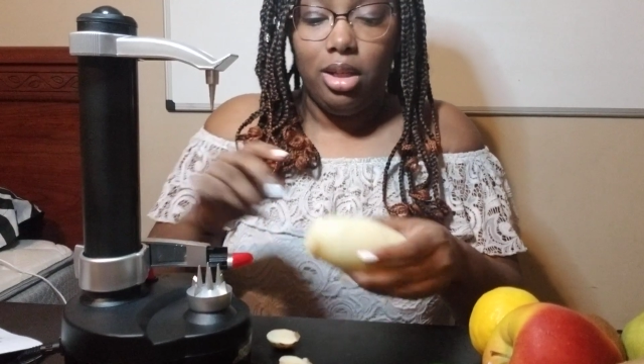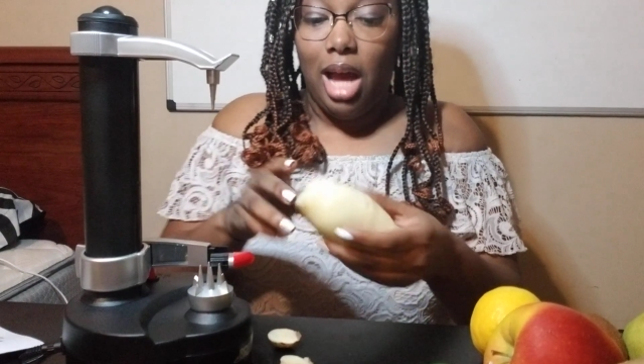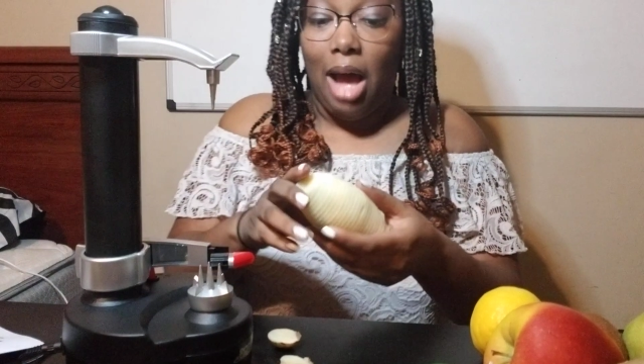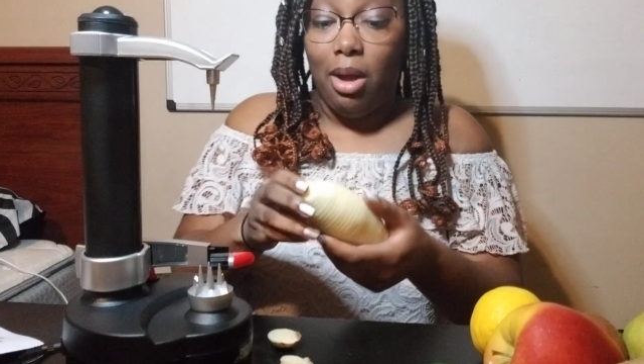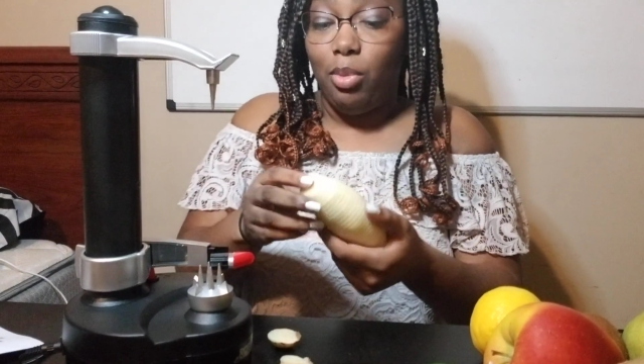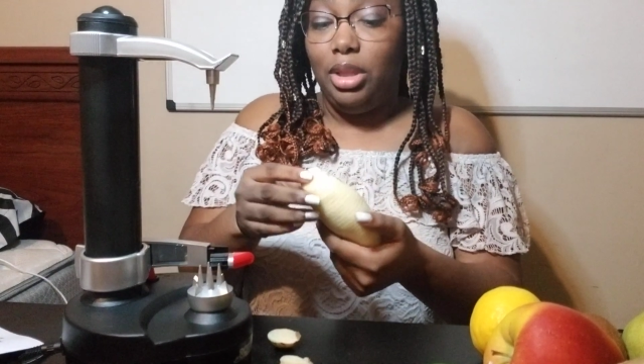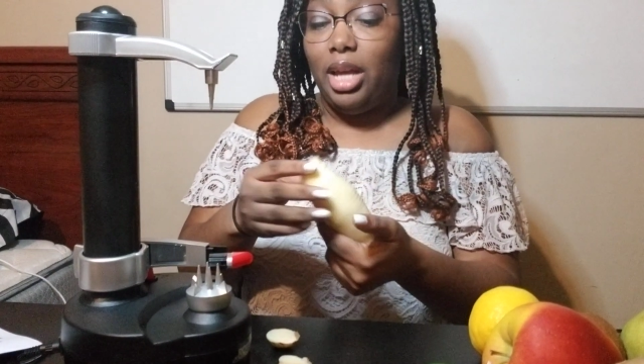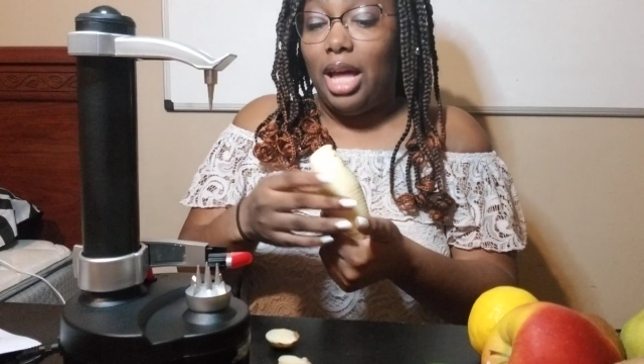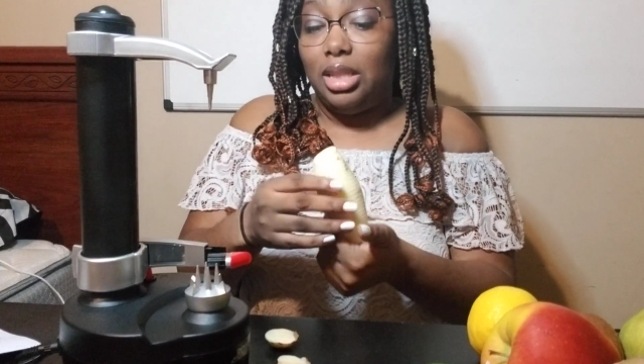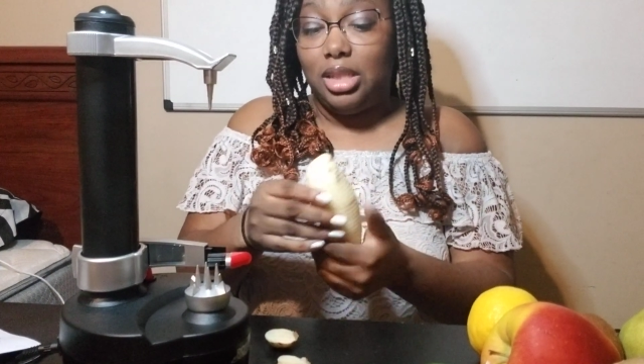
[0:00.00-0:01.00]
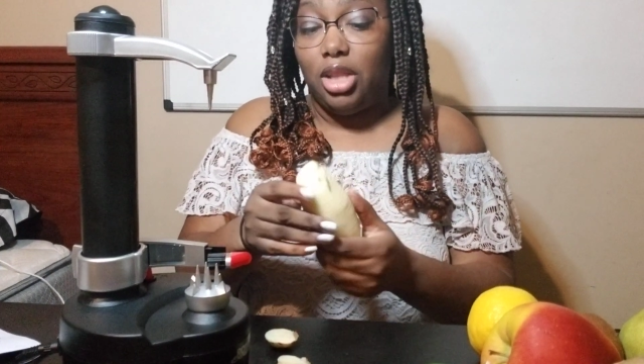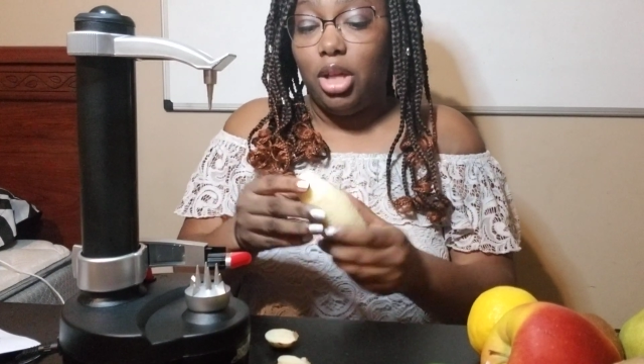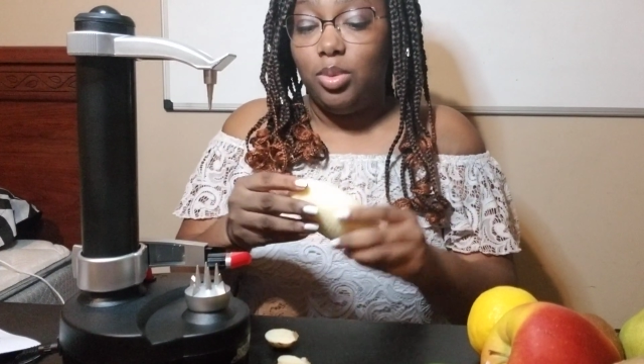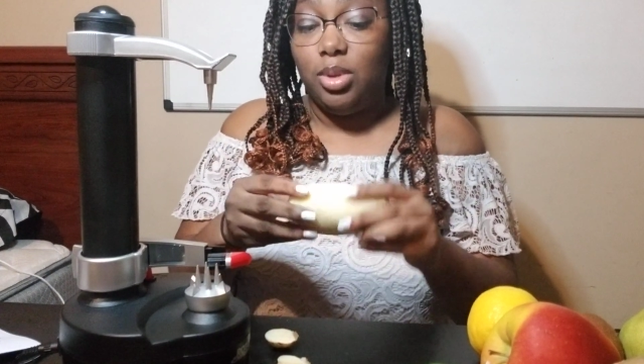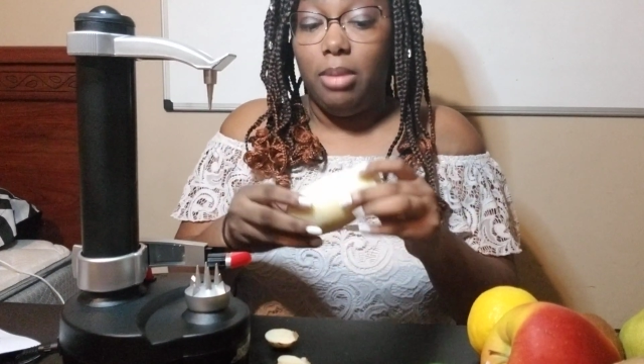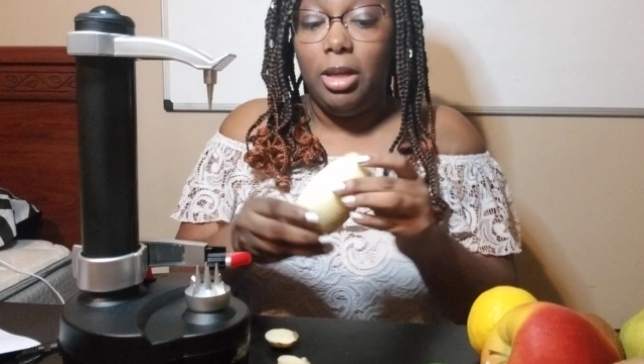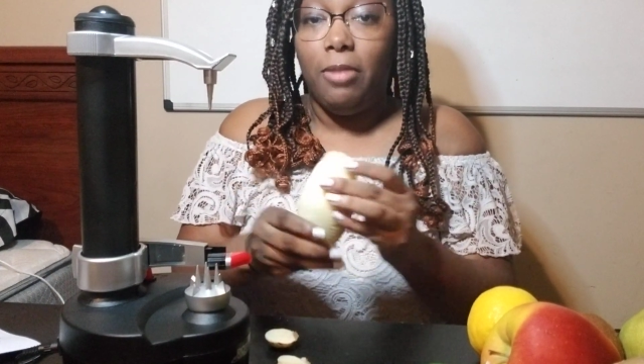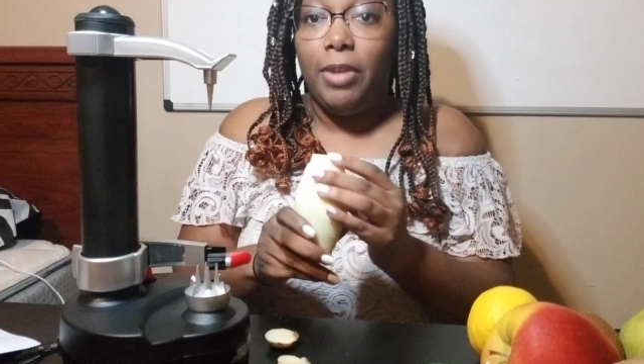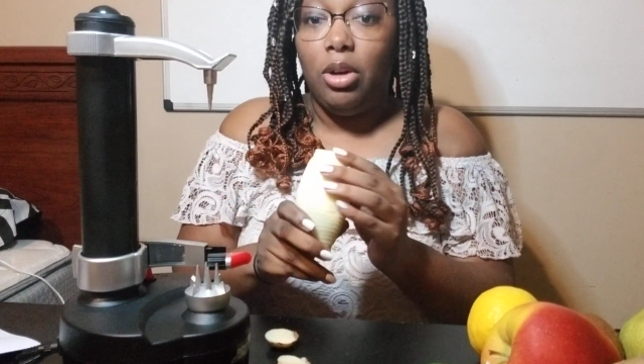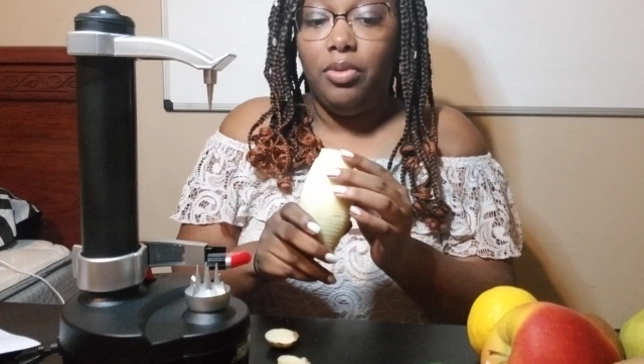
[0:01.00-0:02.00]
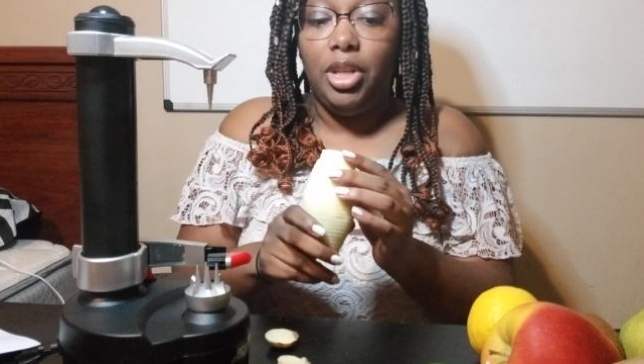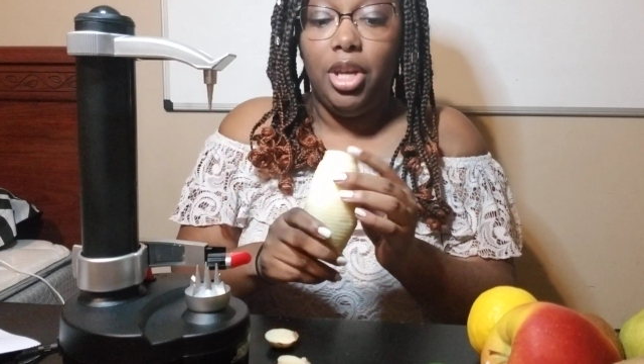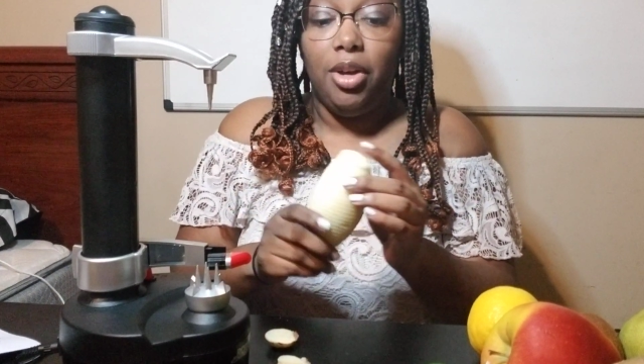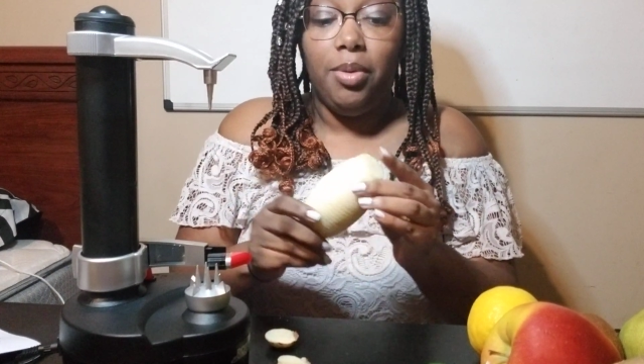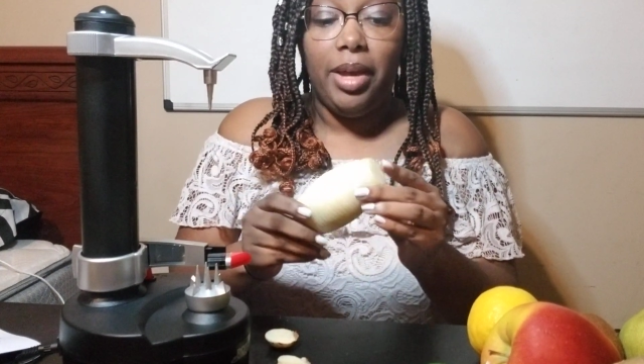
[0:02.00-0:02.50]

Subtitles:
I really got this because I thought this was going to be a fail video,